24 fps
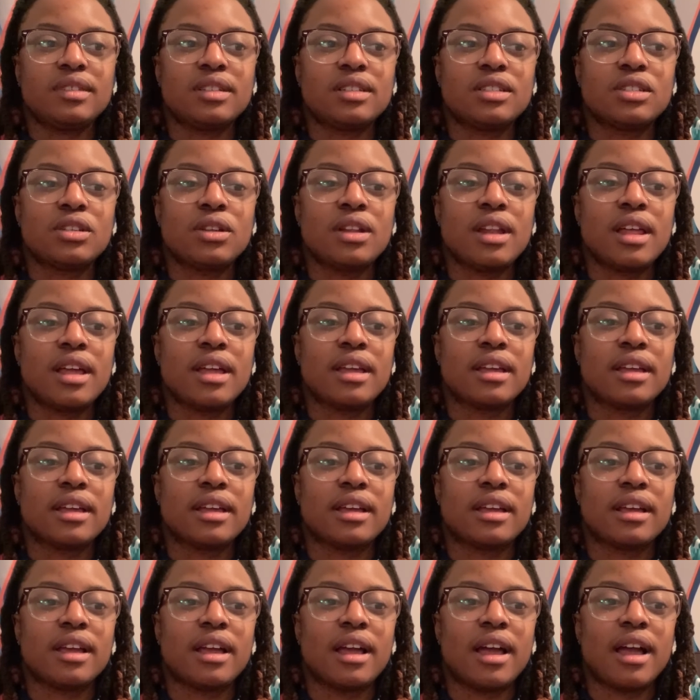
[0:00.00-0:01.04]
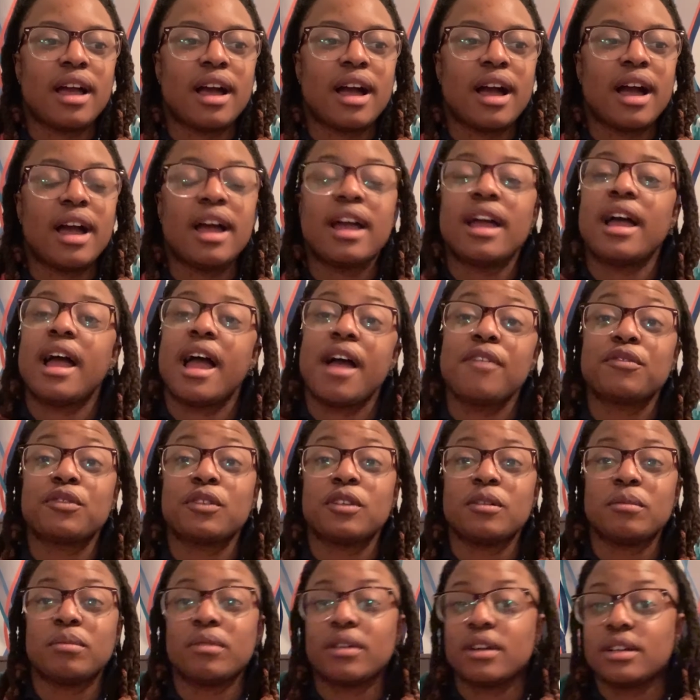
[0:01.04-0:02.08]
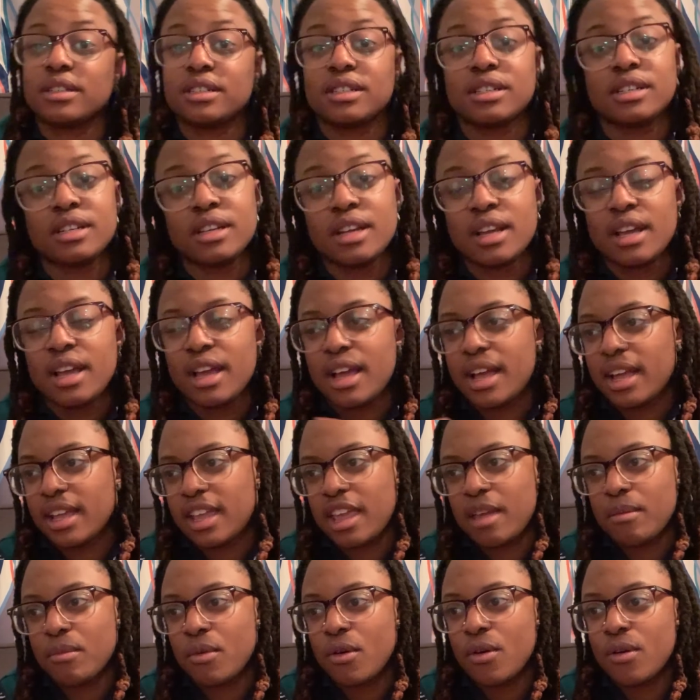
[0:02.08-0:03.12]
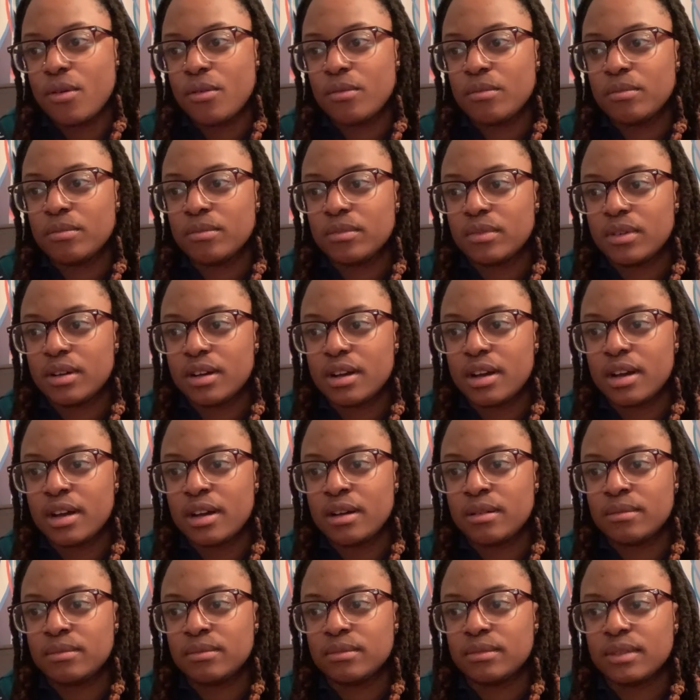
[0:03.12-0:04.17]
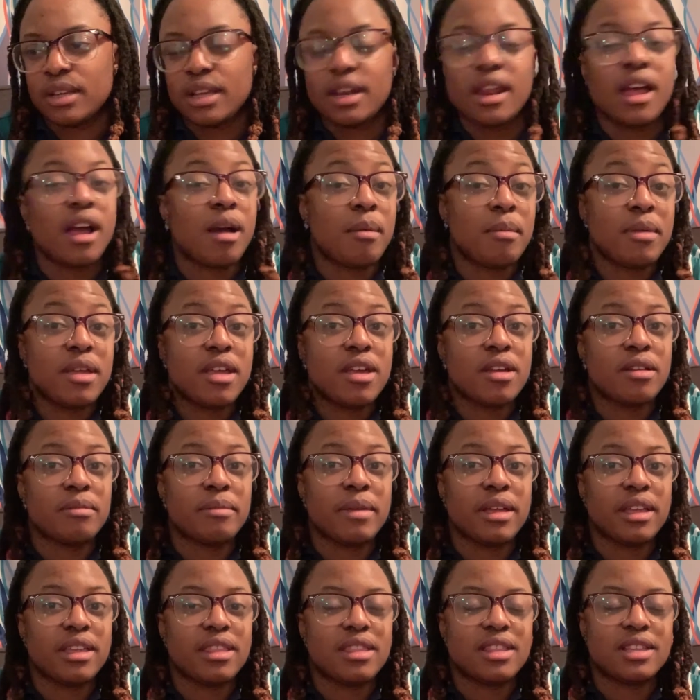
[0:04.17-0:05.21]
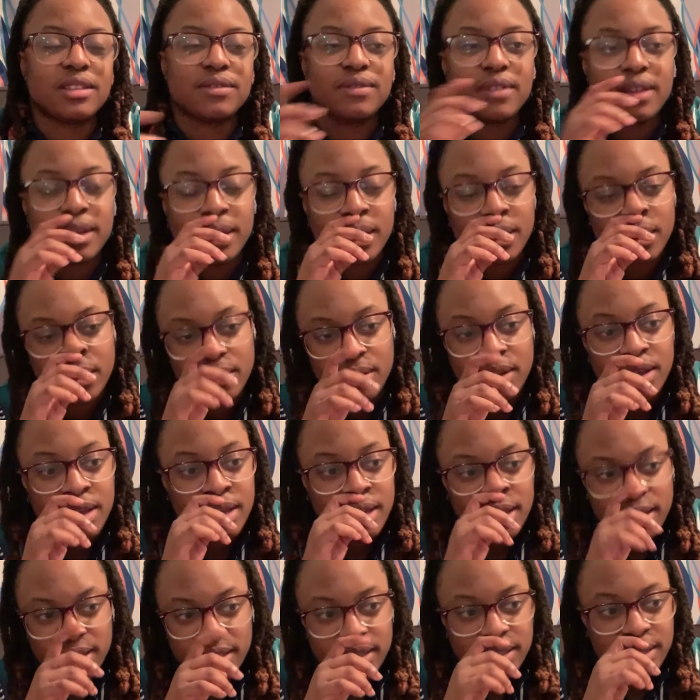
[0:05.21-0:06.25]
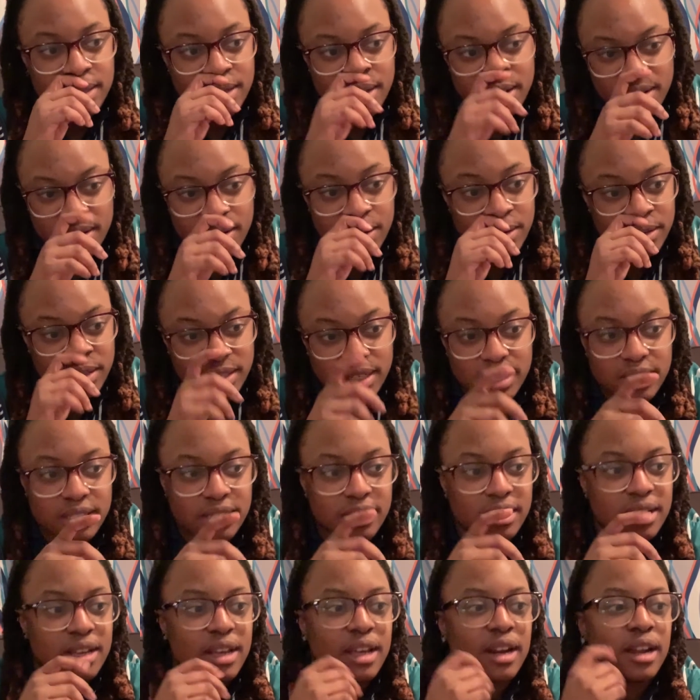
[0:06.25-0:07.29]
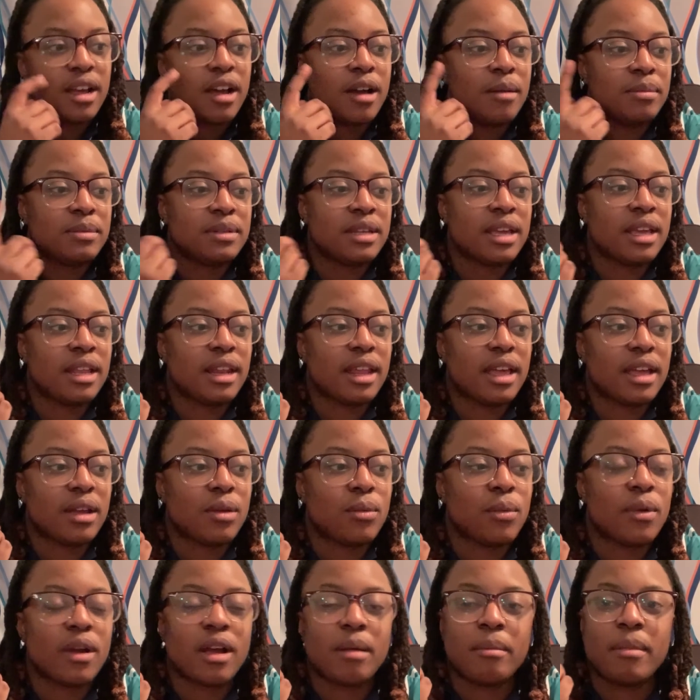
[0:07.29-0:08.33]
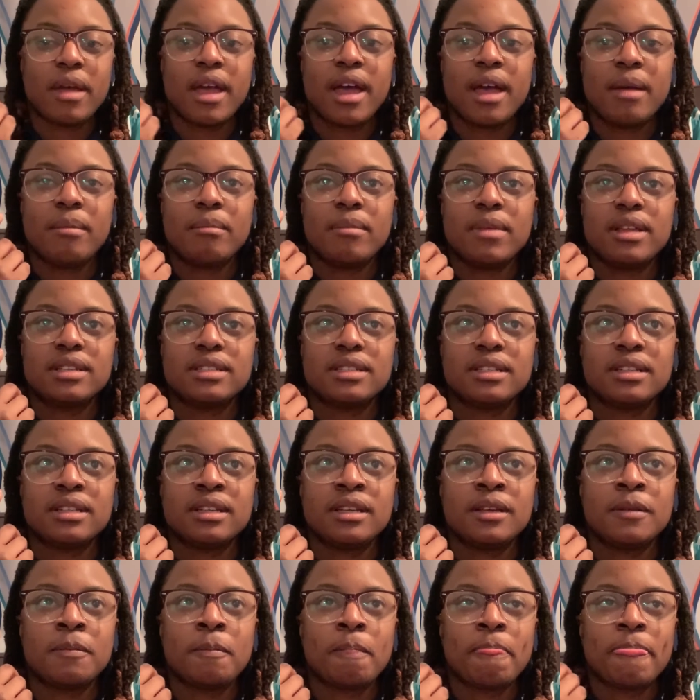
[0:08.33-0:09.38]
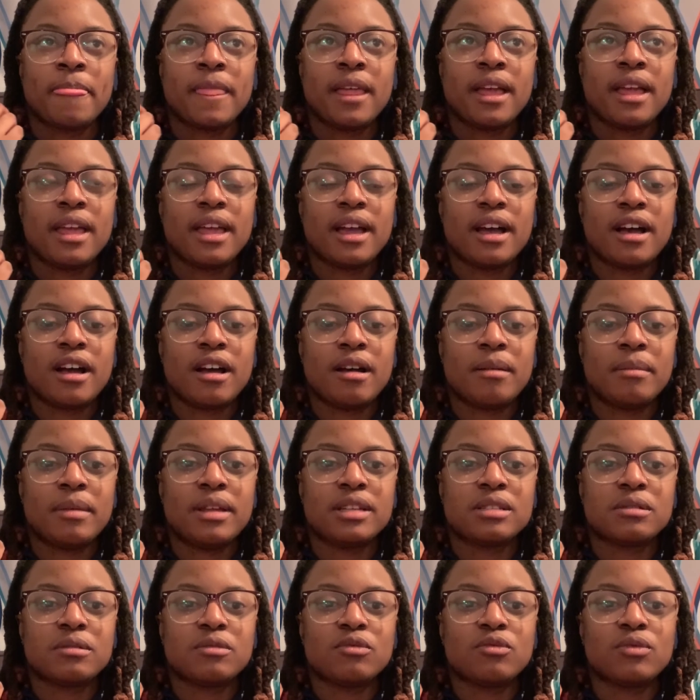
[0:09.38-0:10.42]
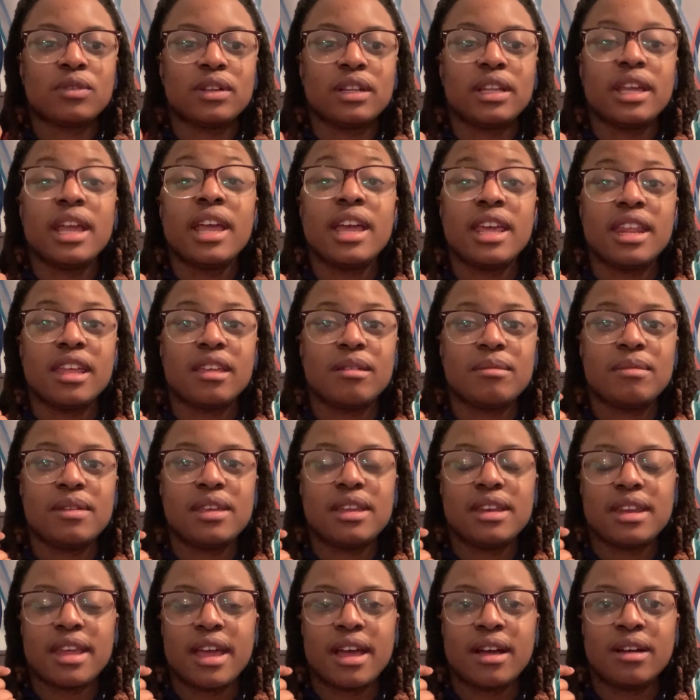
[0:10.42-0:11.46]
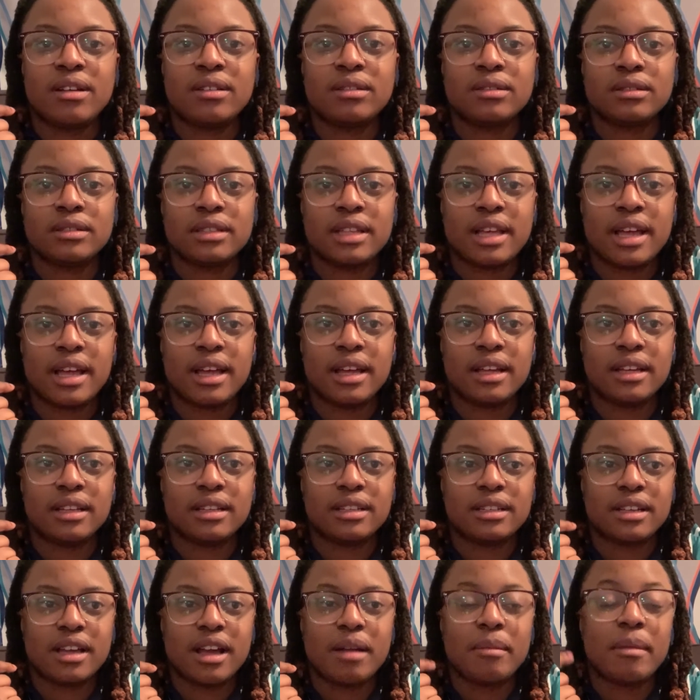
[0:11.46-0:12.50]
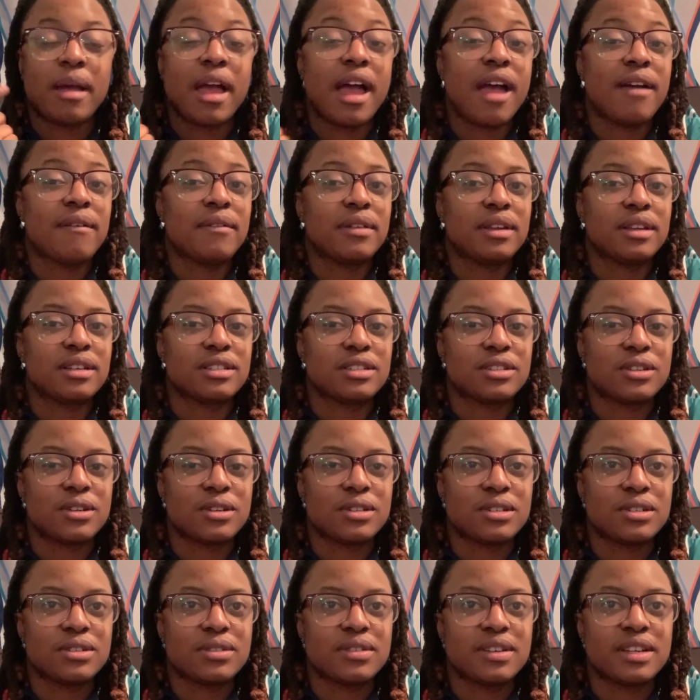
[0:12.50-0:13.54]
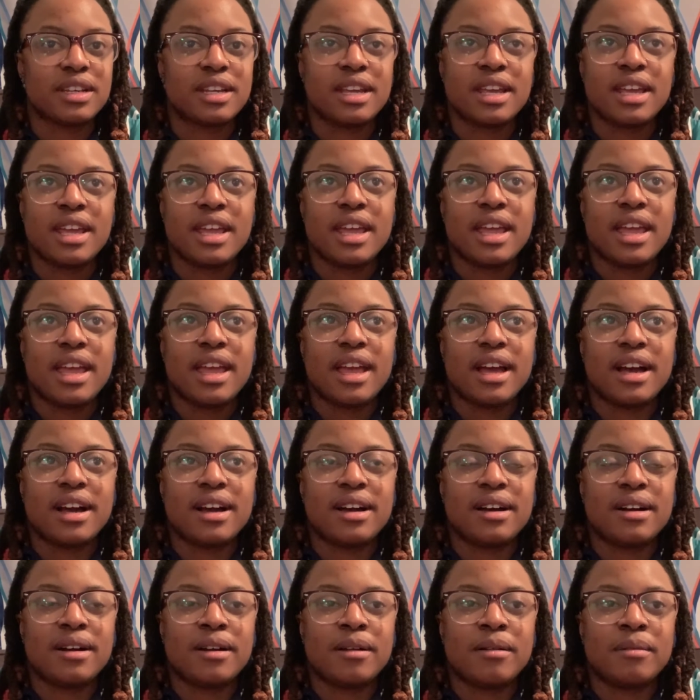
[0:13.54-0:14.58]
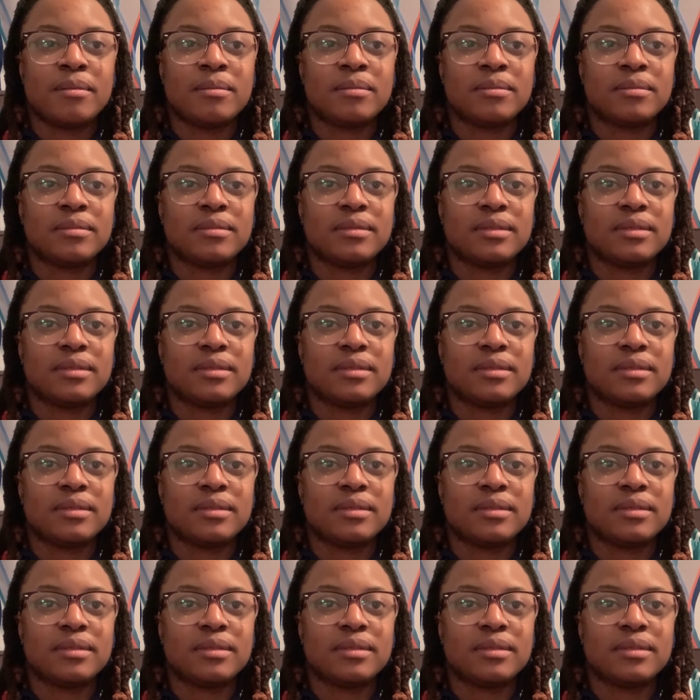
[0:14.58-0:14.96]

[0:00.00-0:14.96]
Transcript: so like I, after the brunch, I came home um, and now I'm here making this video. So just kind of update like where I'm at mentally. Um, it's really hitting me now that I'm having a surgery um,